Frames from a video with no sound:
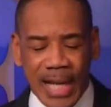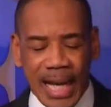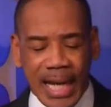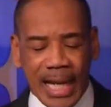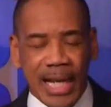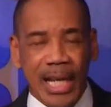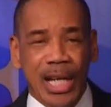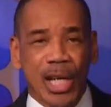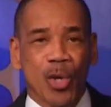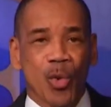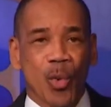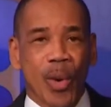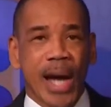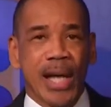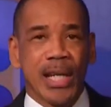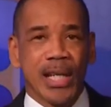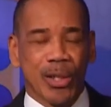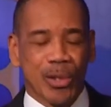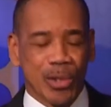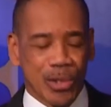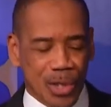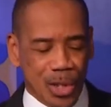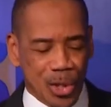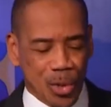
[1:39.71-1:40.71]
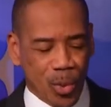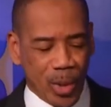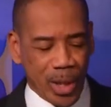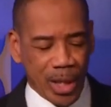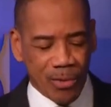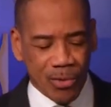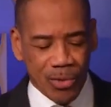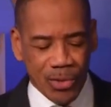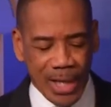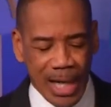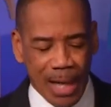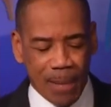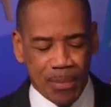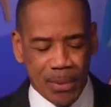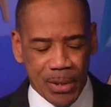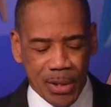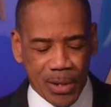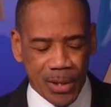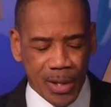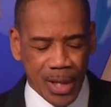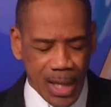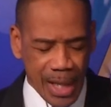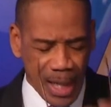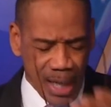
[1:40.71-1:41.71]
of 2 Chronicles, the 20th
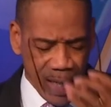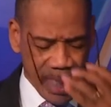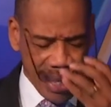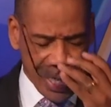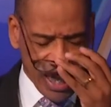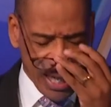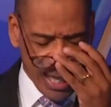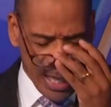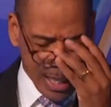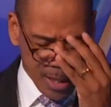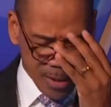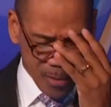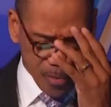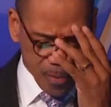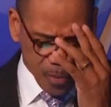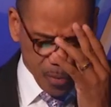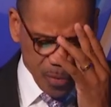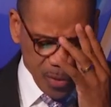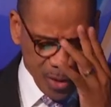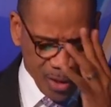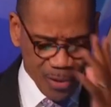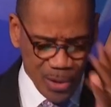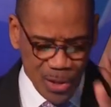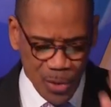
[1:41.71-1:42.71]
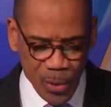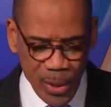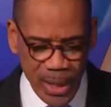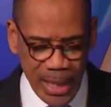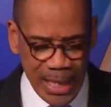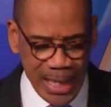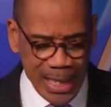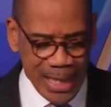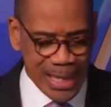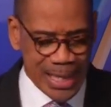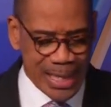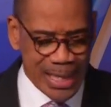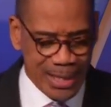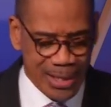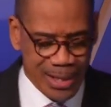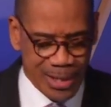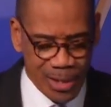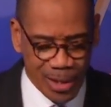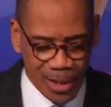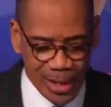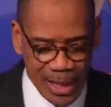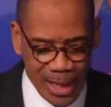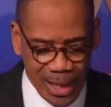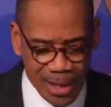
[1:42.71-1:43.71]
chapter. I was reading
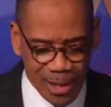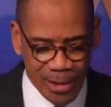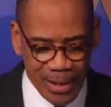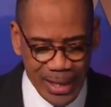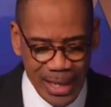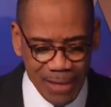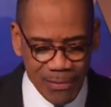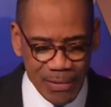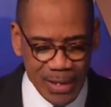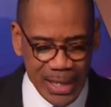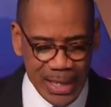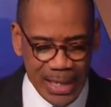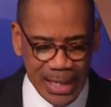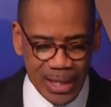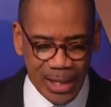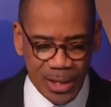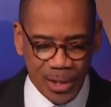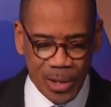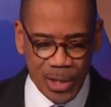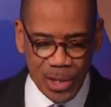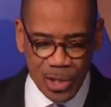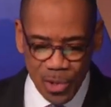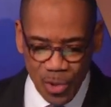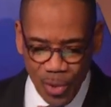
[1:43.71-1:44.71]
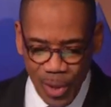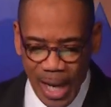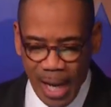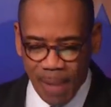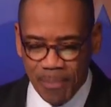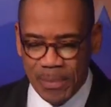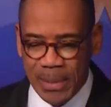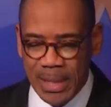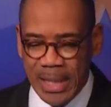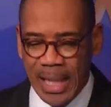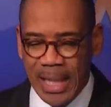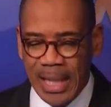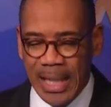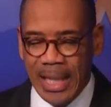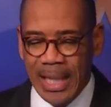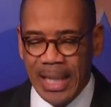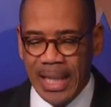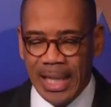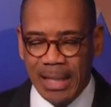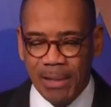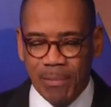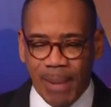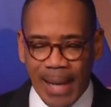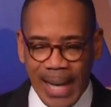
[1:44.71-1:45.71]
this on the other evening and the Lord dropped
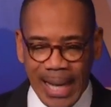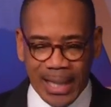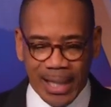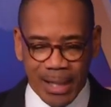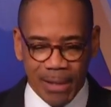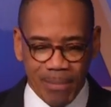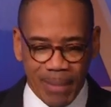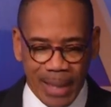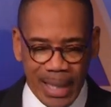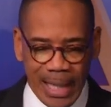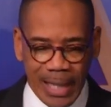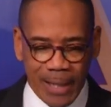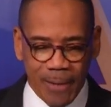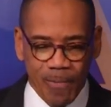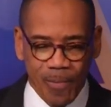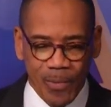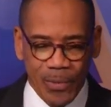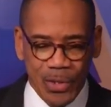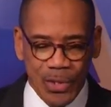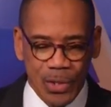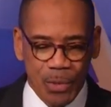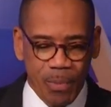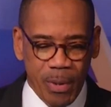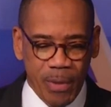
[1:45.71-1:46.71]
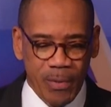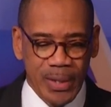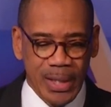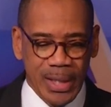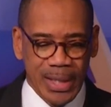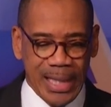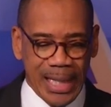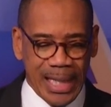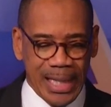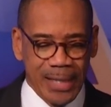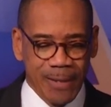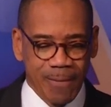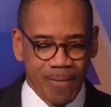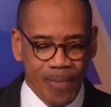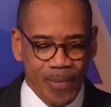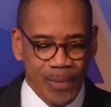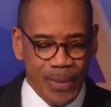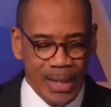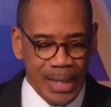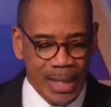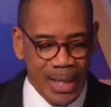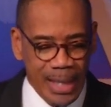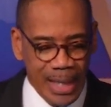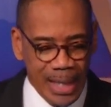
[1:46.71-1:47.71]
it back in my spirit again.
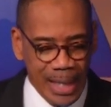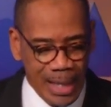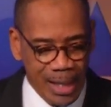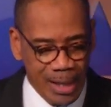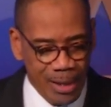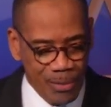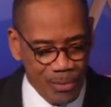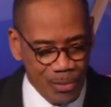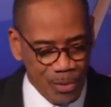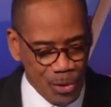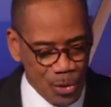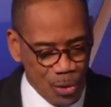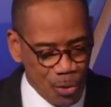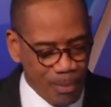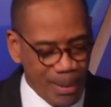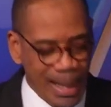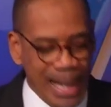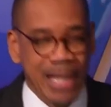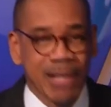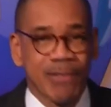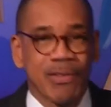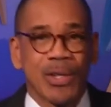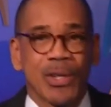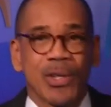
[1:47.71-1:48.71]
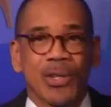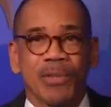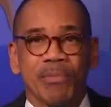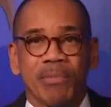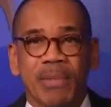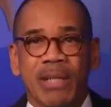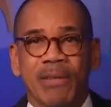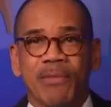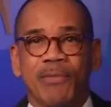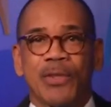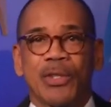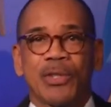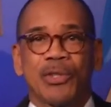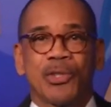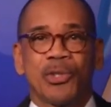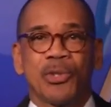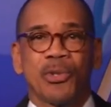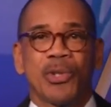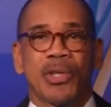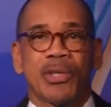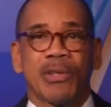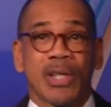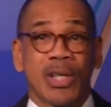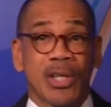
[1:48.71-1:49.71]
You might have heard me for
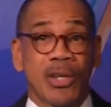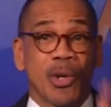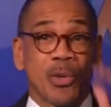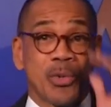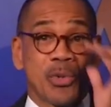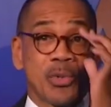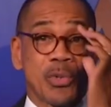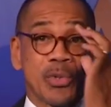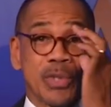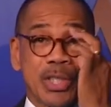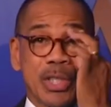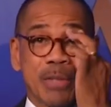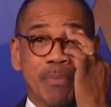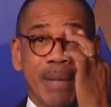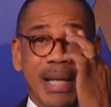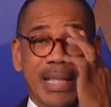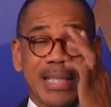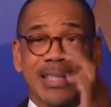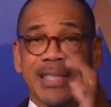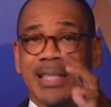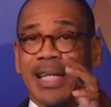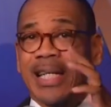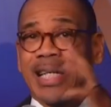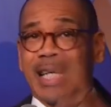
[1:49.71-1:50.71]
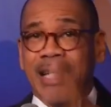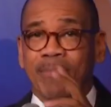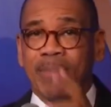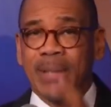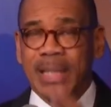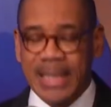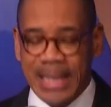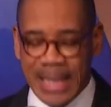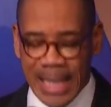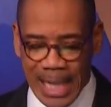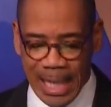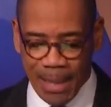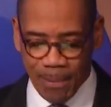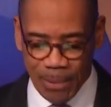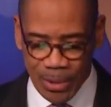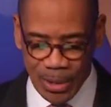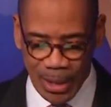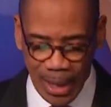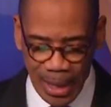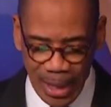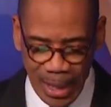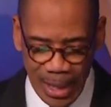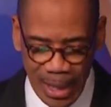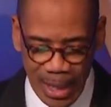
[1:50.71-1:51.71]
sure go through this message a couple of
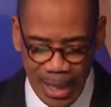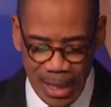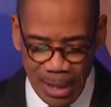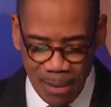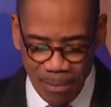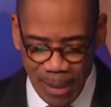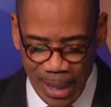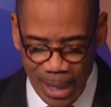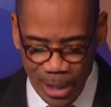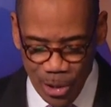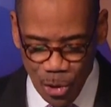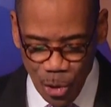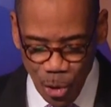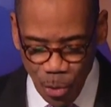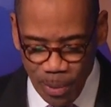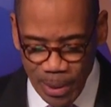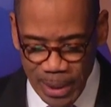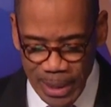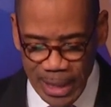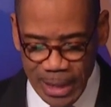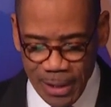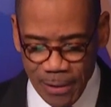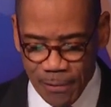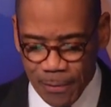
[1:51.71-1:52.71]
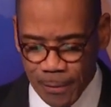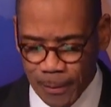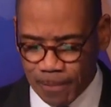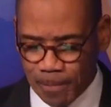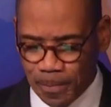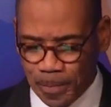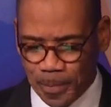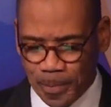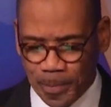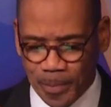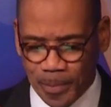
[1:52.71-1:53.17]
times, but I do believe